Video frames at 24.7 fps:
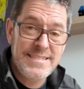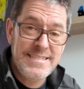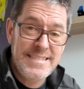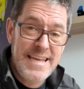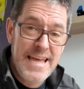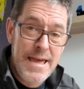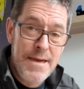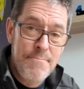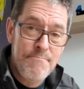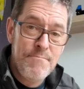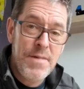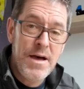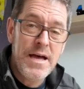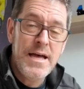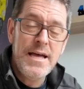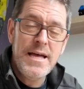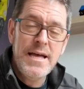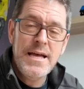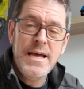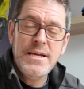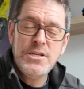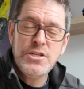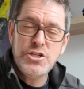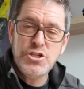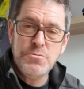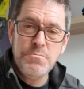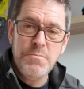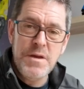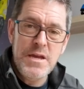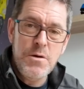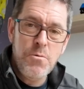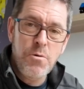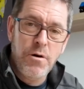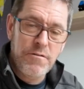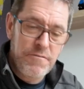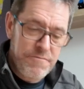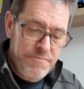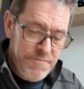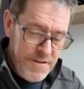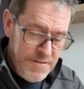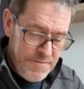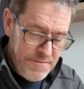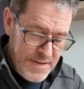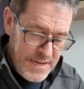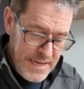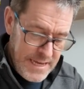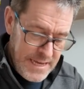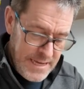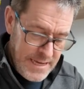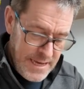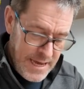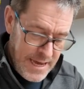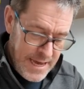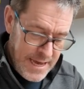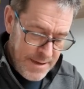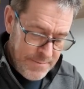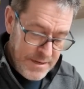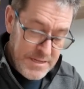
Tim, Schme150.